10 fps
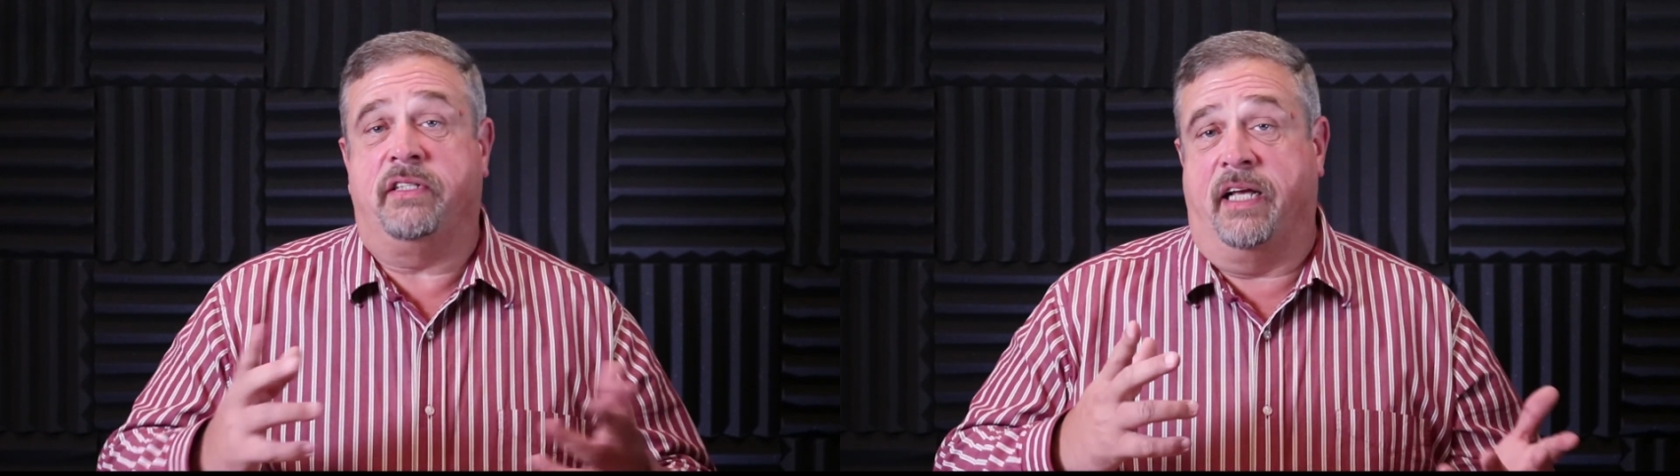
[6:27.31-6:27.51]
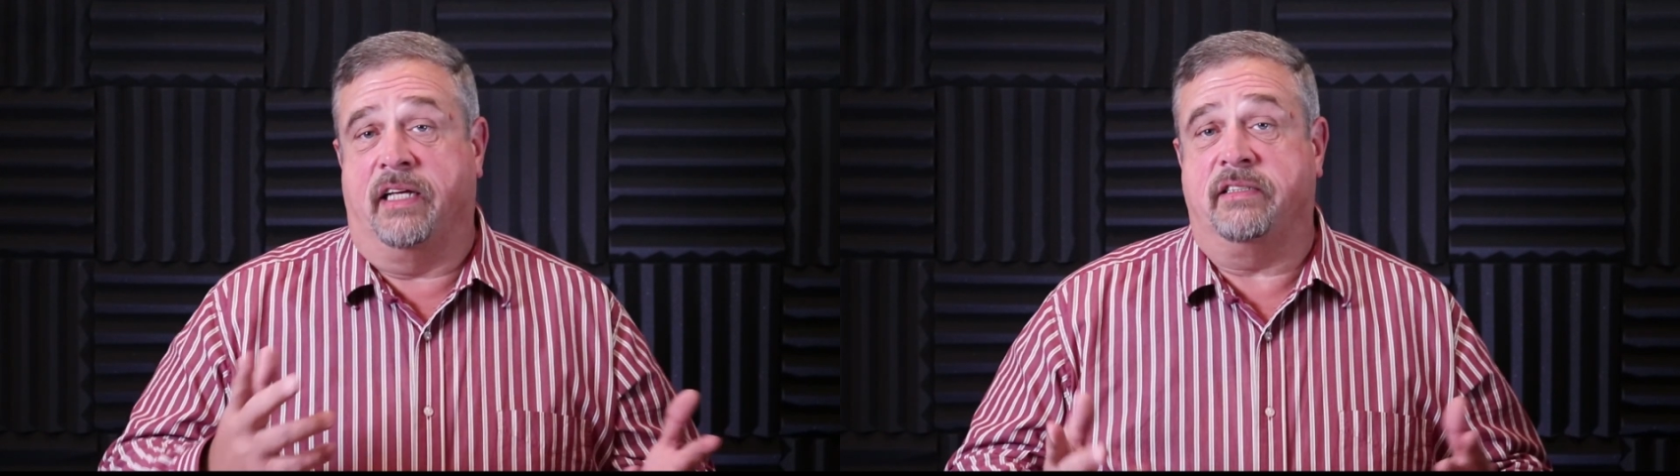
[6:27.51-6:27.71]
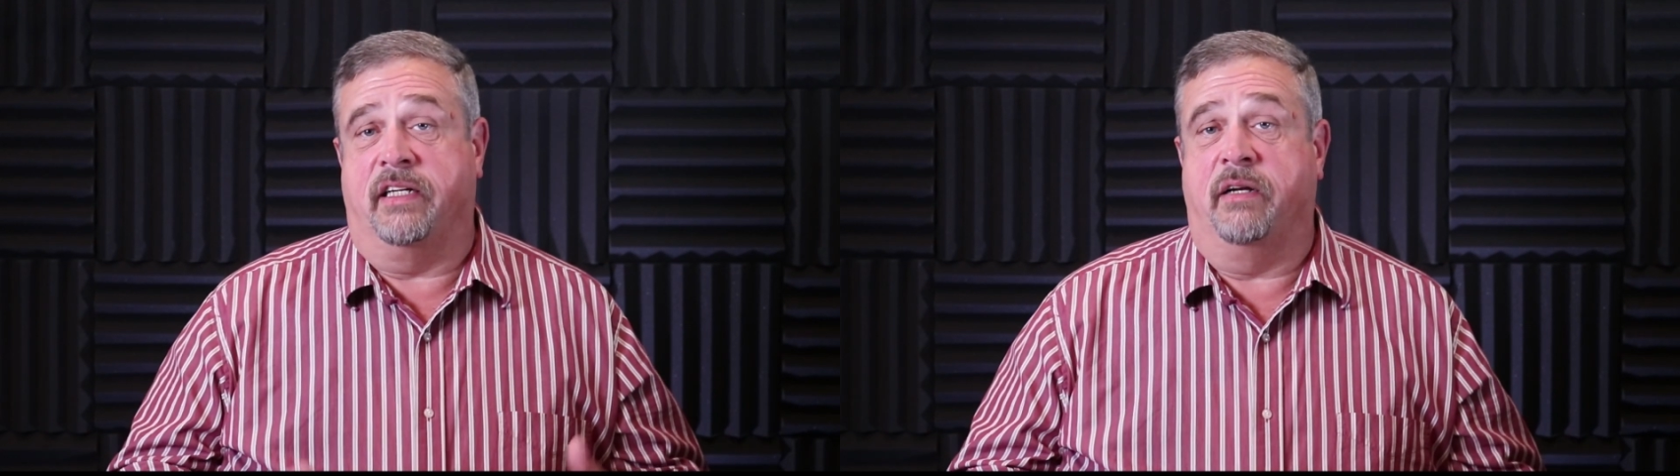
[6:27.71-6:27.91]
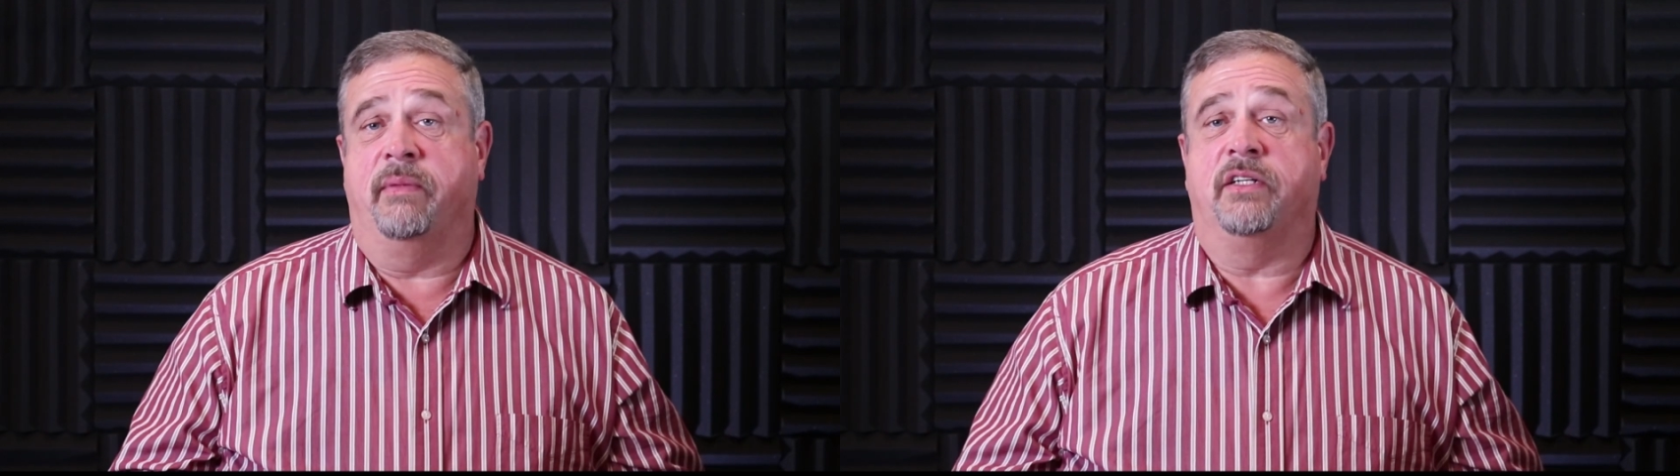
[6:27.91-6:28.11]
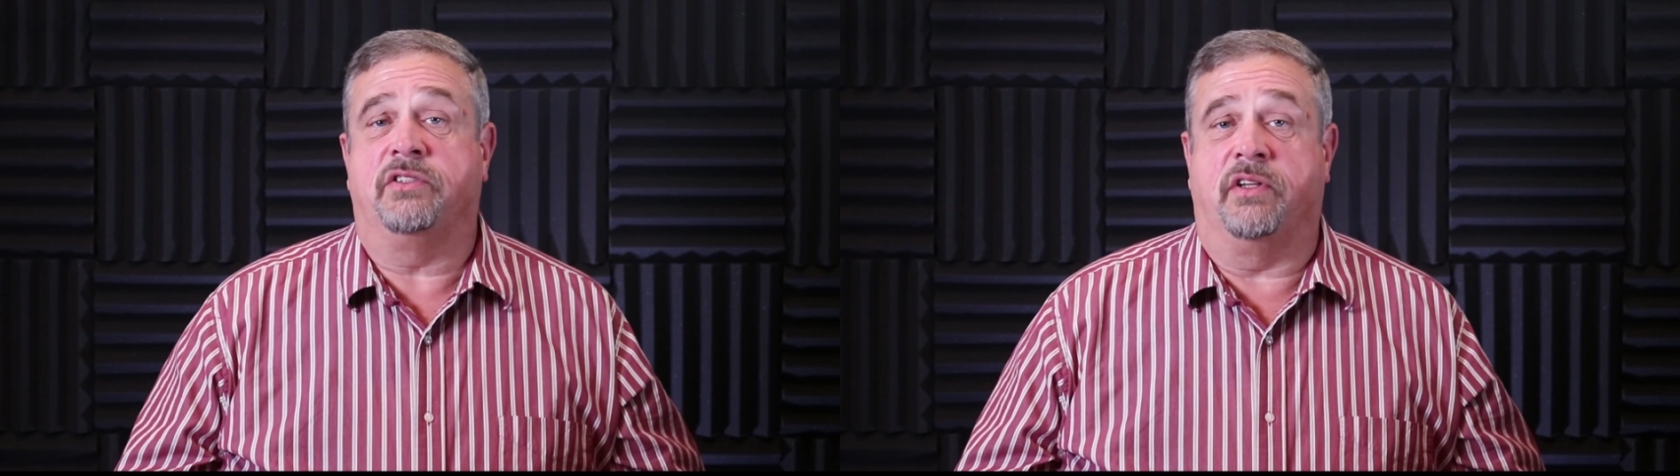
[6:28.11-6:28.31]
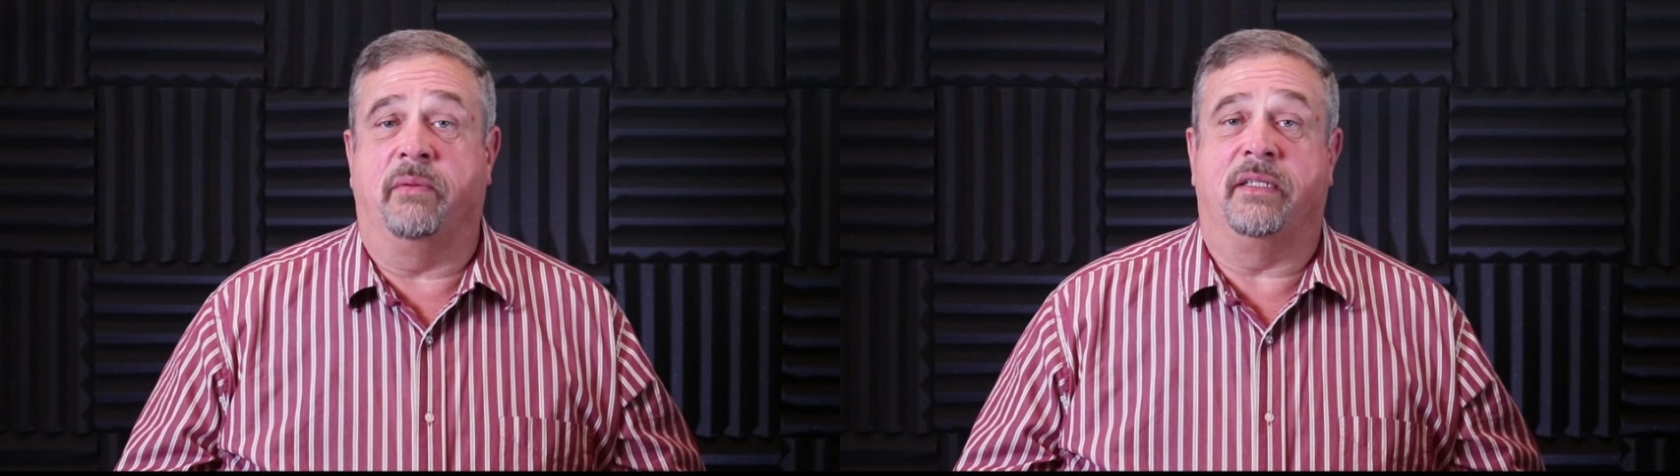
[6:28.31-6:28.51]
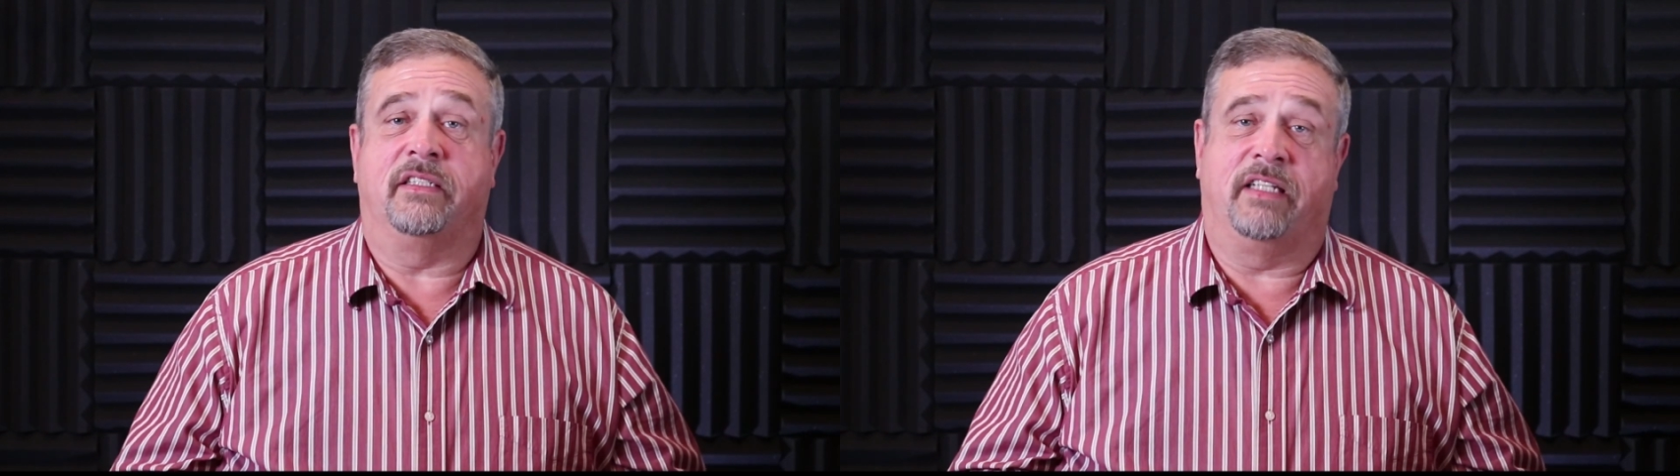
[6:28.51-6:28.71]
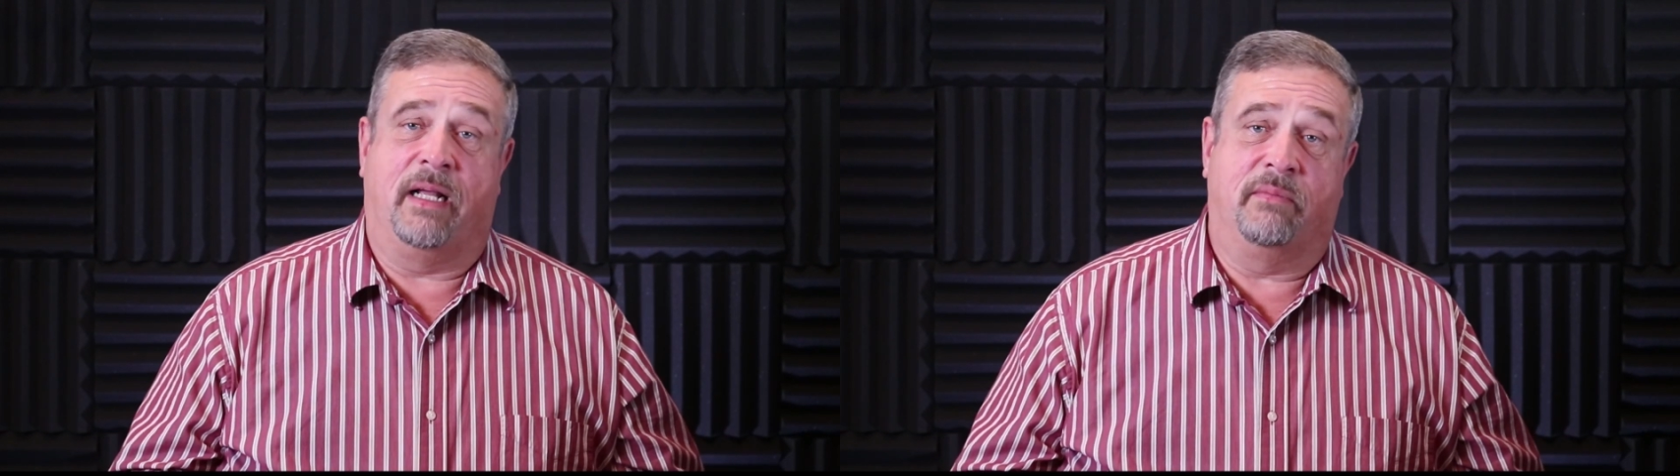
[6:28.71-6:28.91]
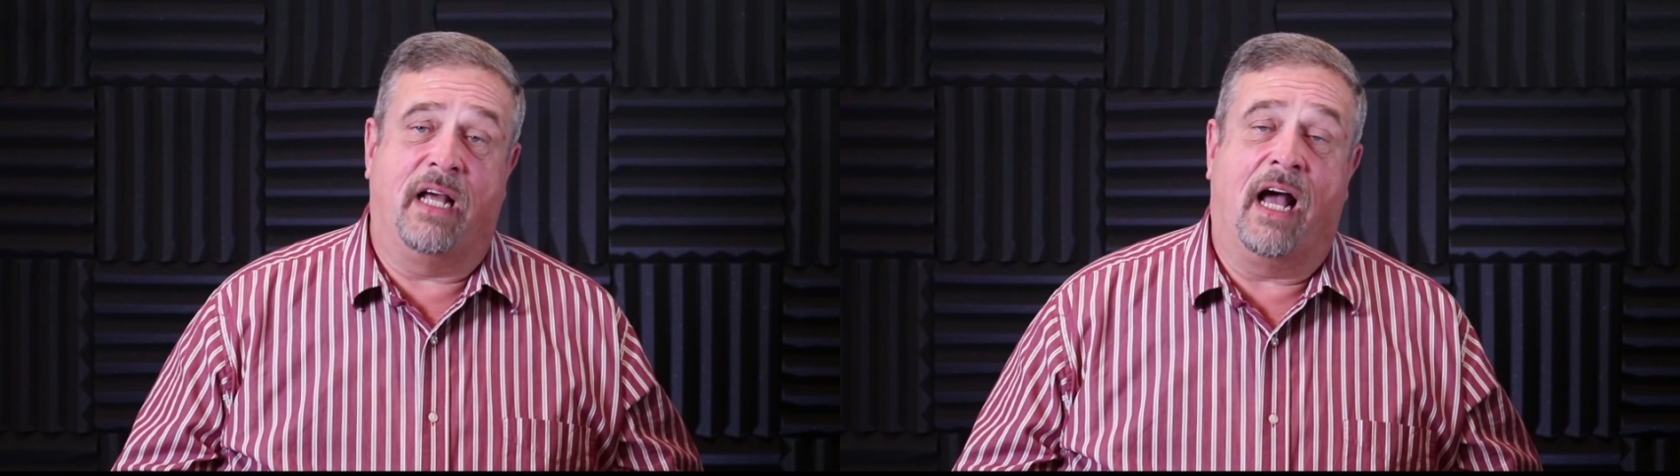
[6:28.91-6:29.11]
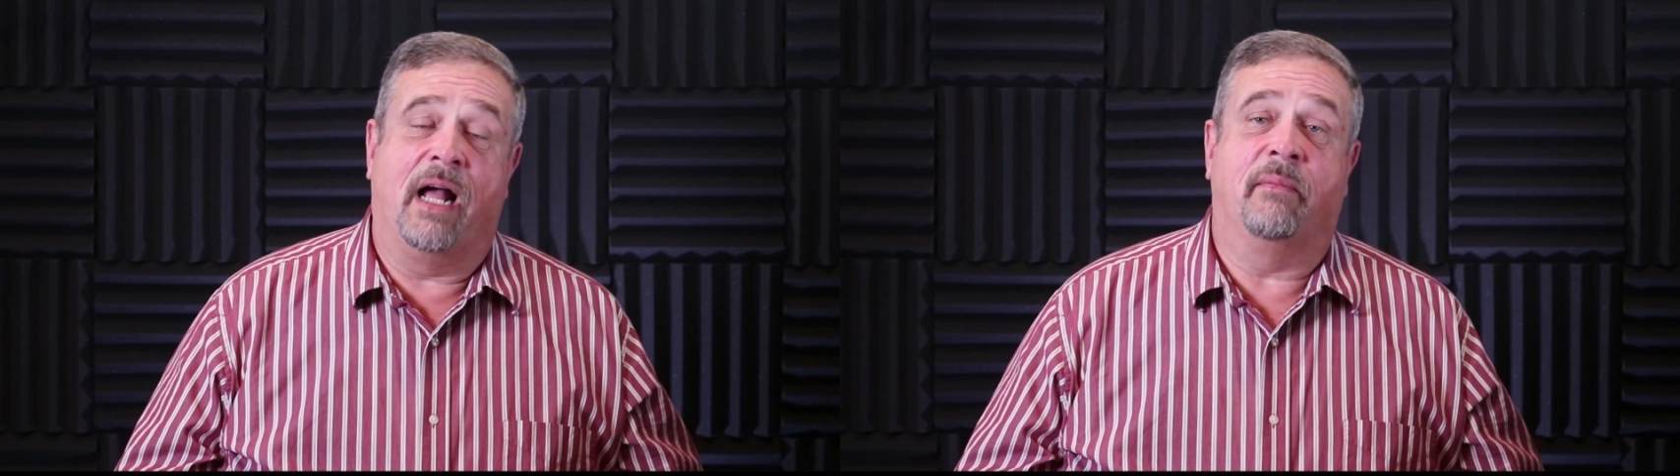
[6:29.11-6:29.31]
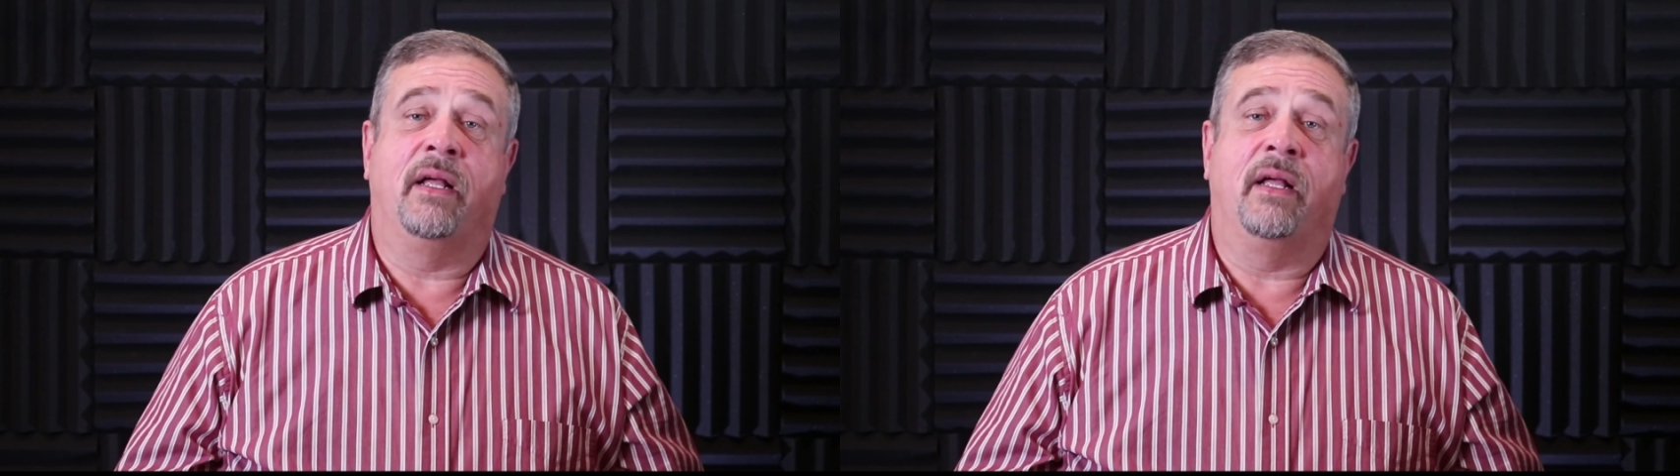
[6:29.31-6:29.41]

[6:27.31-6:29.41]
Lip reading: tests and administer them at the same time,